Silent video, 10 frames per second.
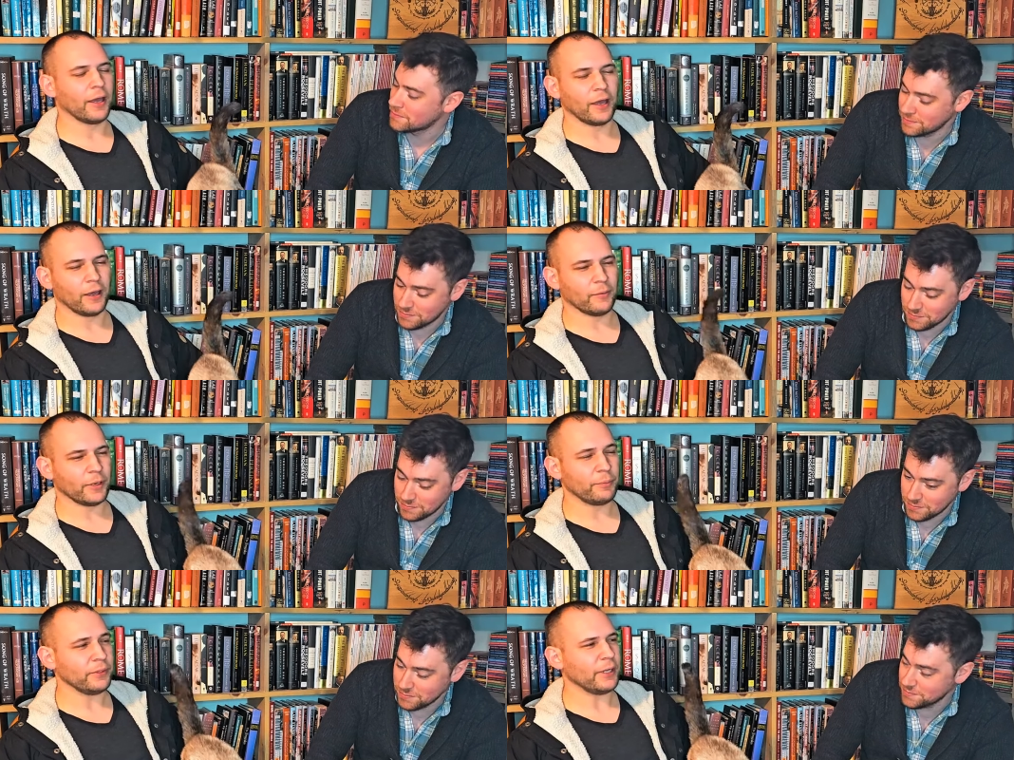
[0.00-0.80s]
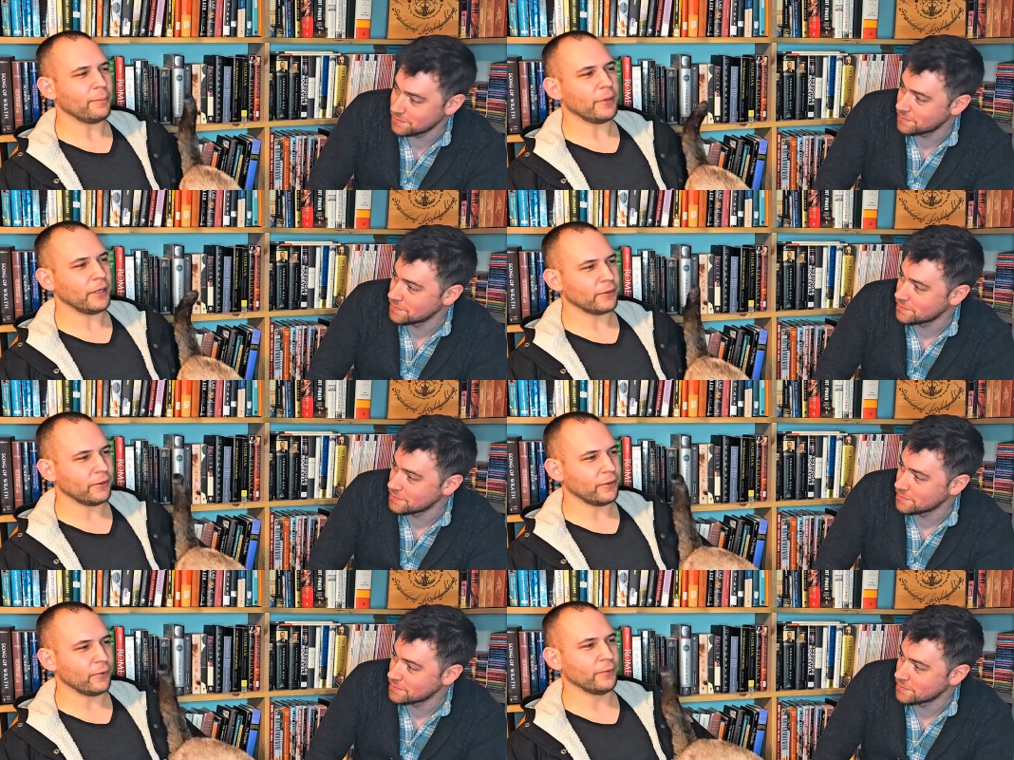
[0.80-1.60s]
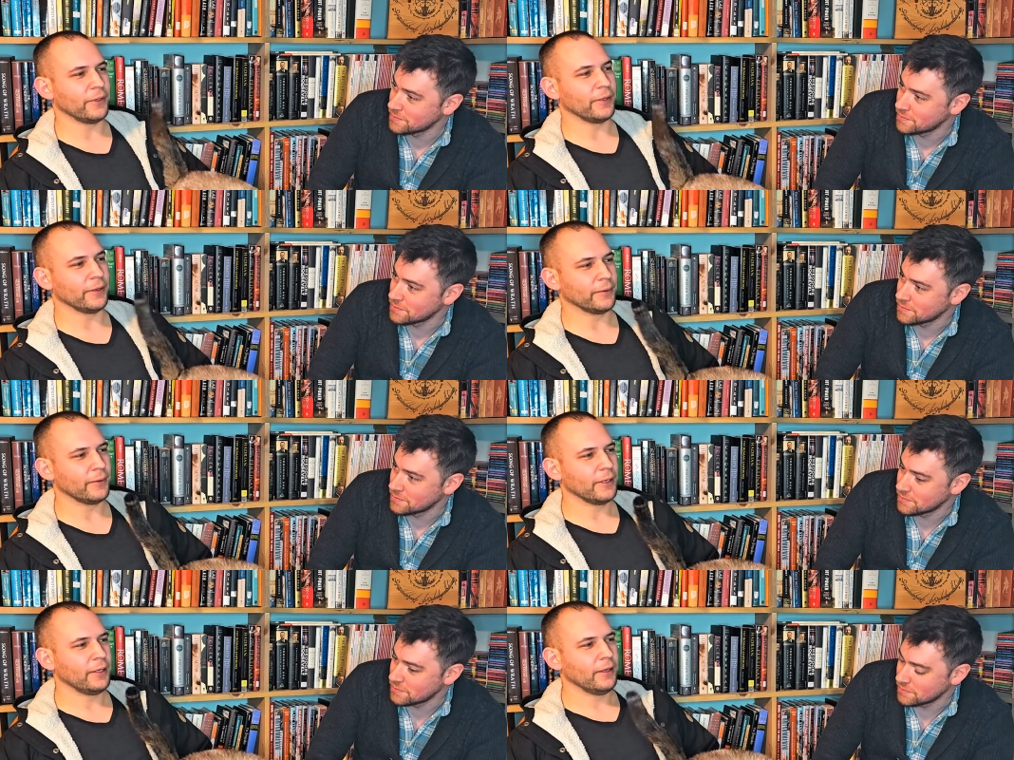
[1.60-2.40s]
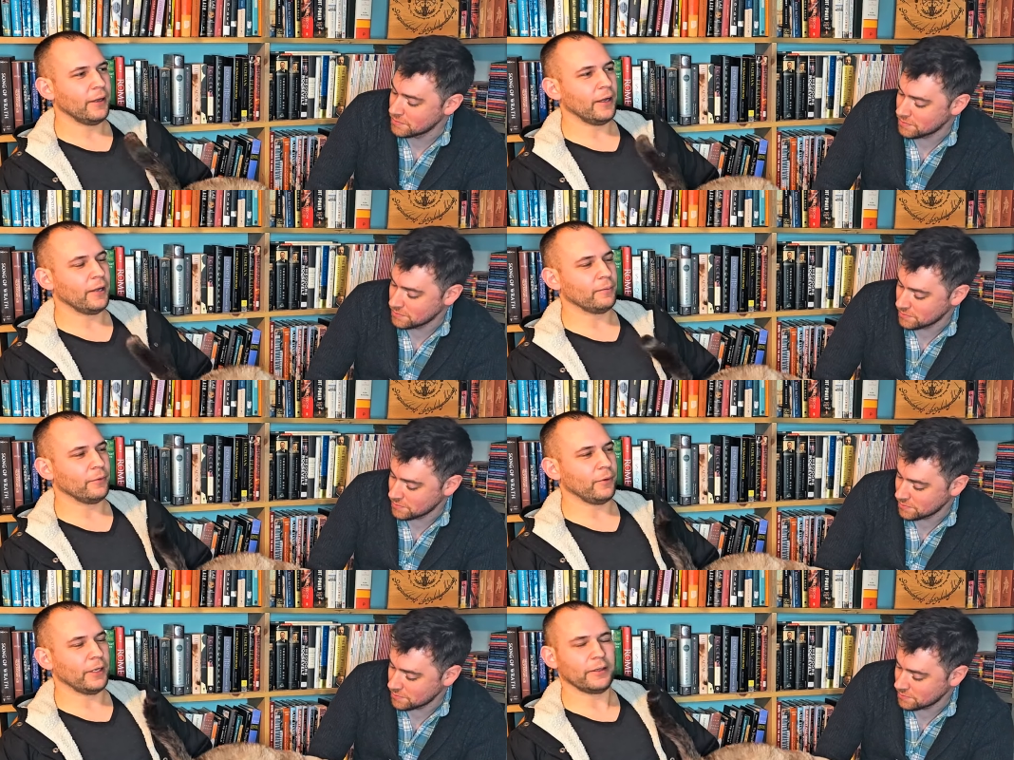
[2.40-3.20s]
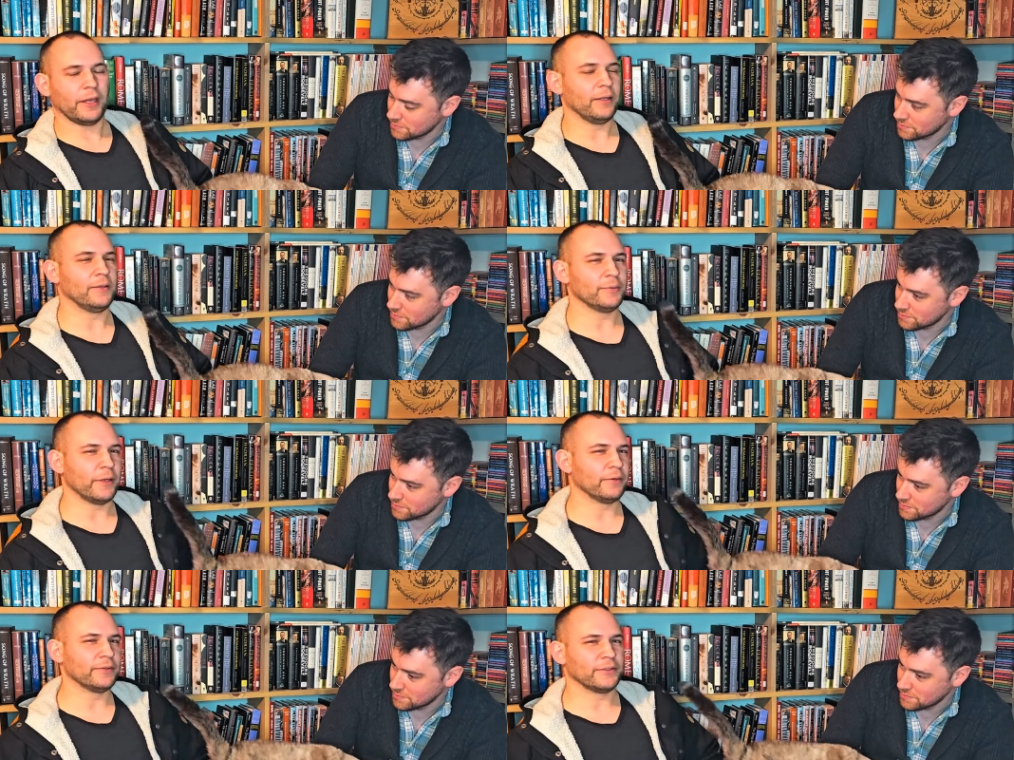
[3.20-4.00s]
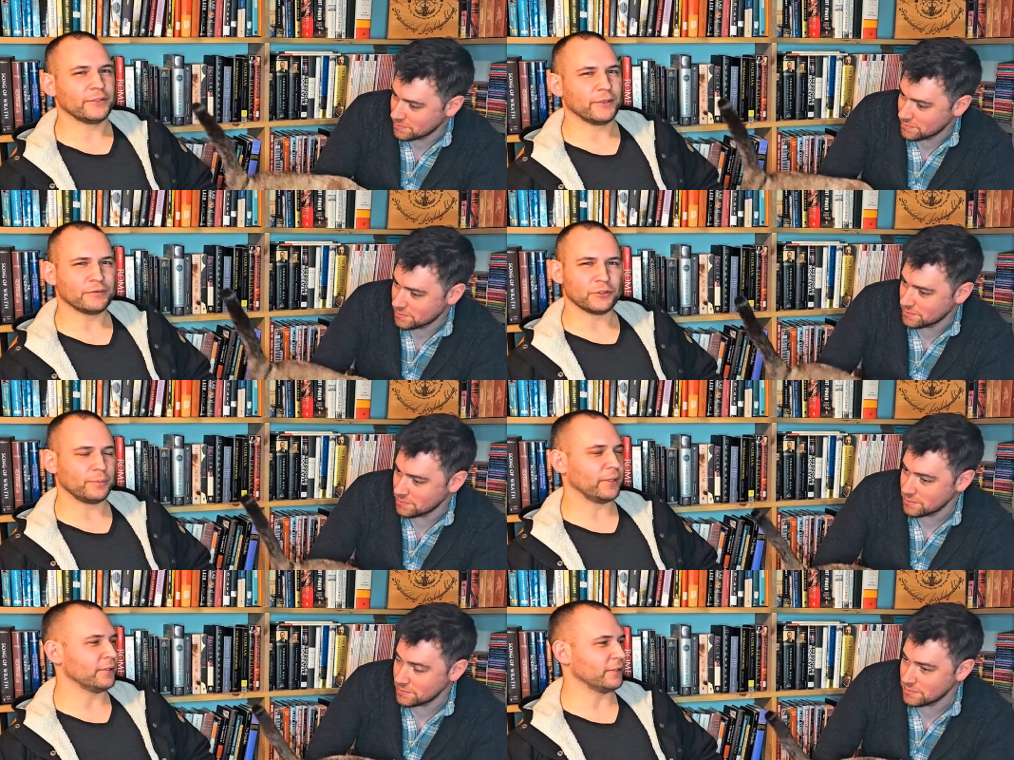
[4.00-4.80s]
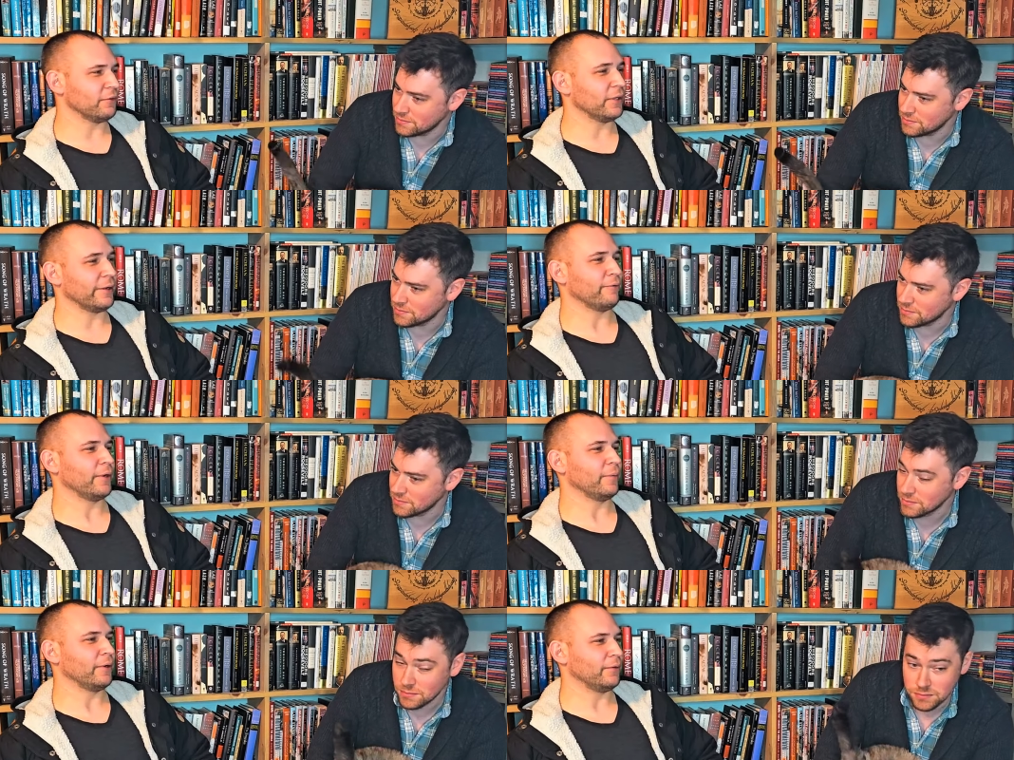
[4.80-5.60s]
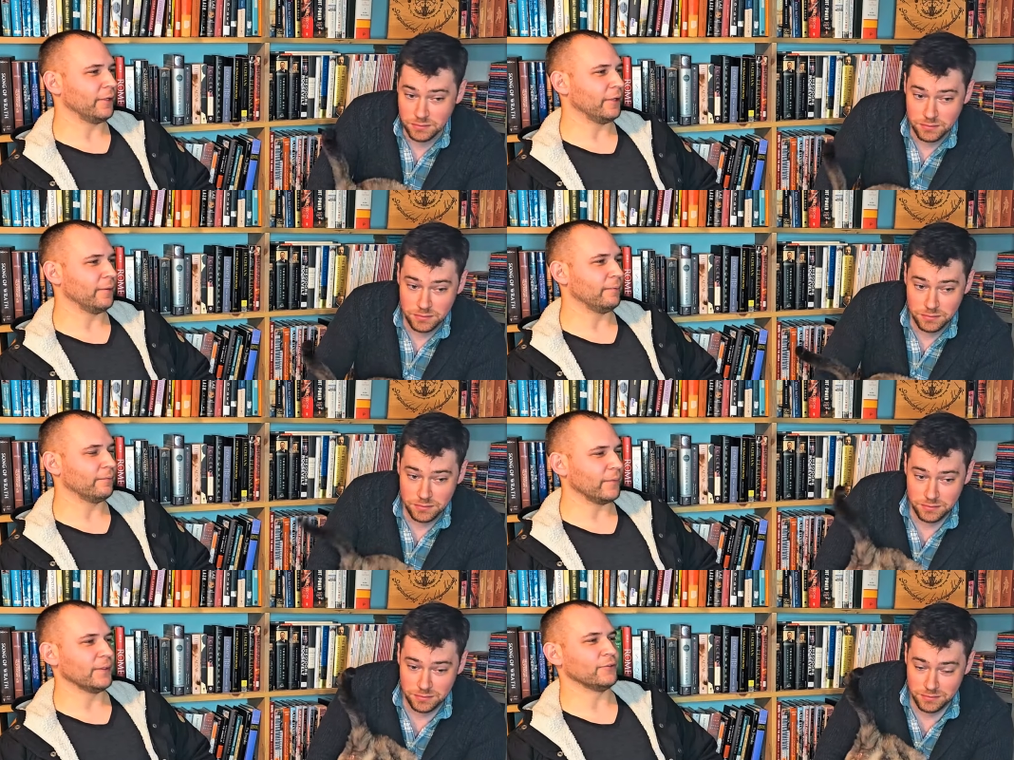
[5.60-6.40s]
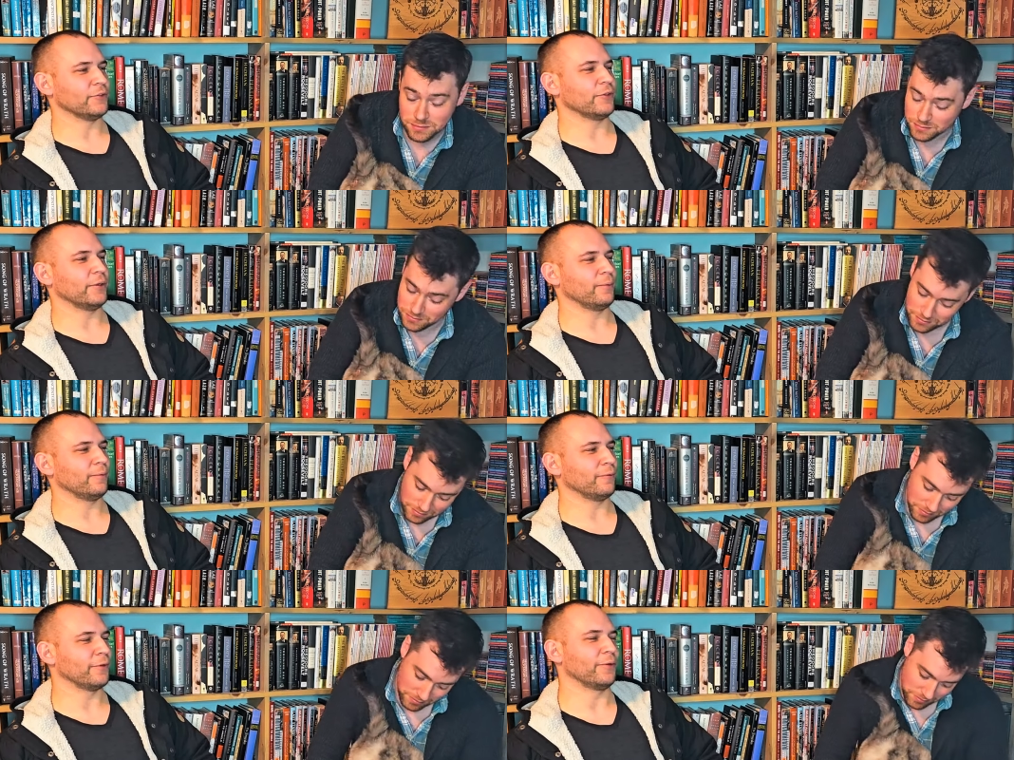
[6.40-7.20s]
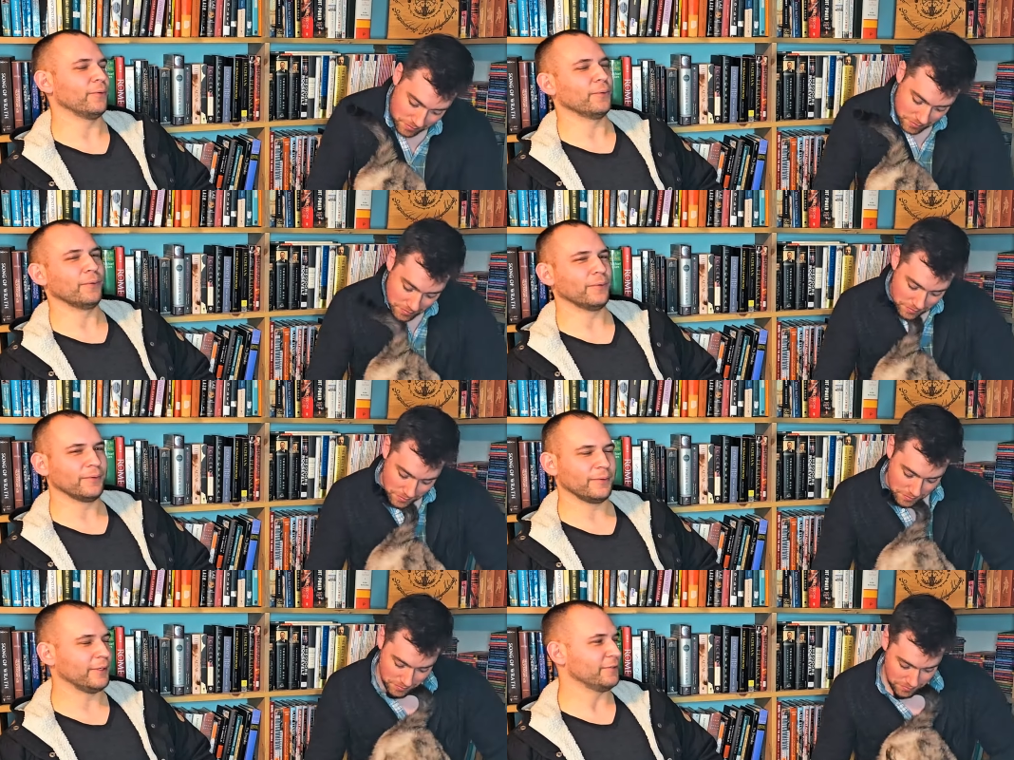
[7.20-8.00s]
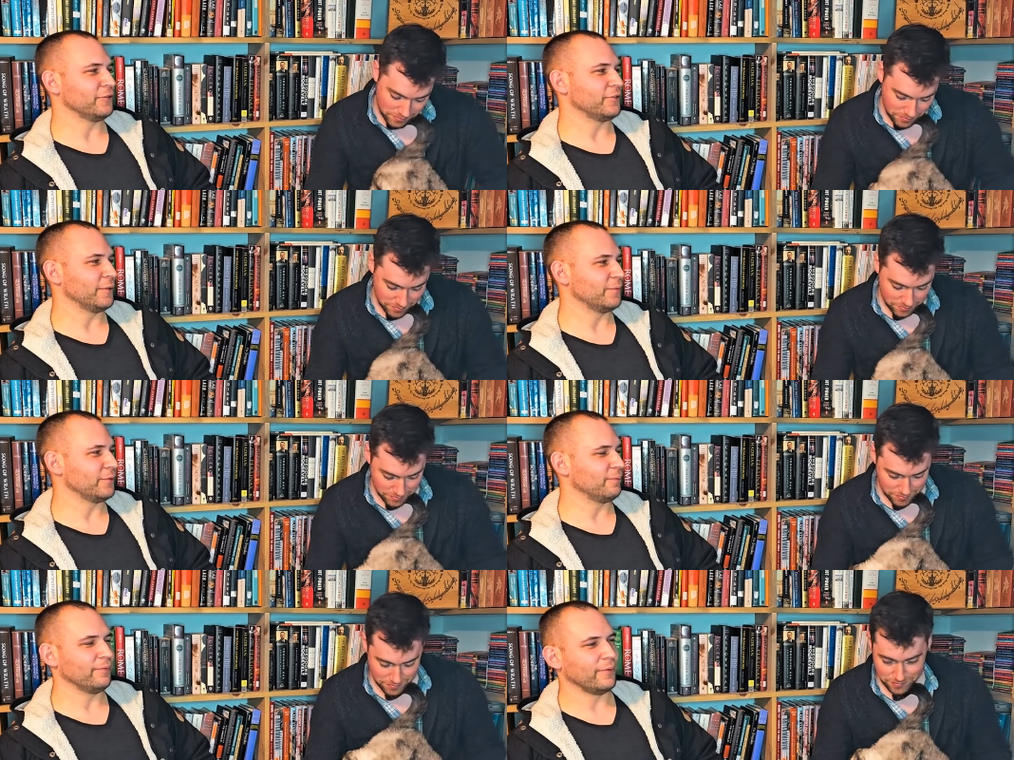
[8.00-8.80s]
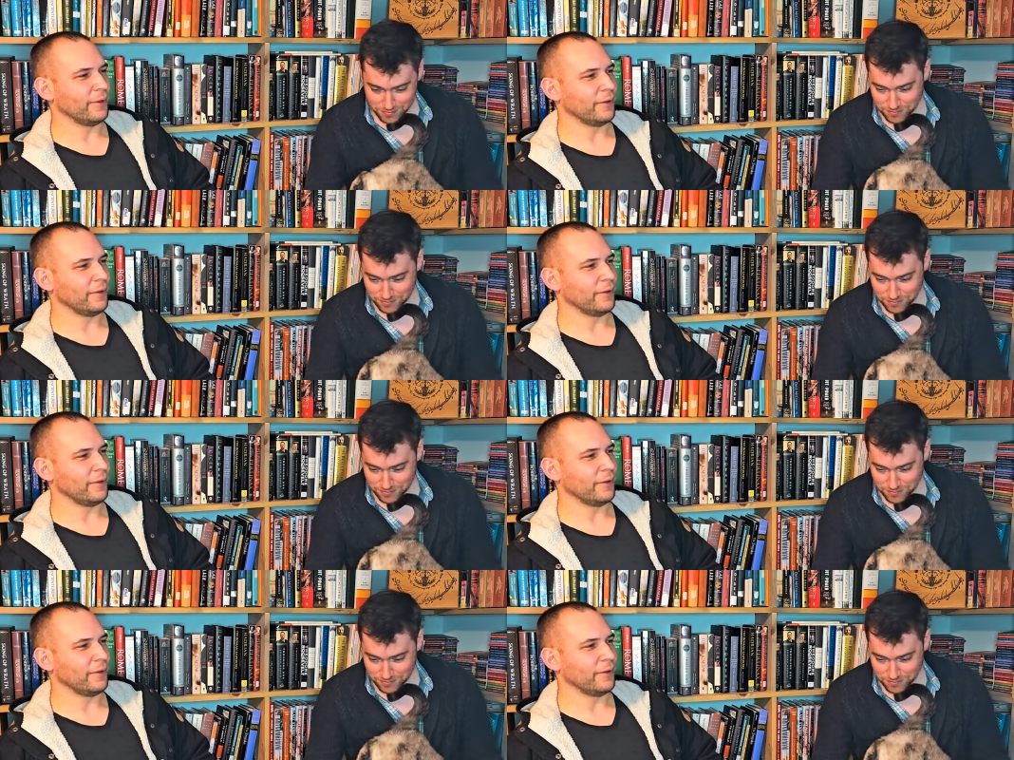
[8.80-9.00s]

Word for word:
Speaker 1: I put down Patagonia, or, like, the Andes Mountains and stuff, just because everything I've read about them is just, like, really cool. It just seems,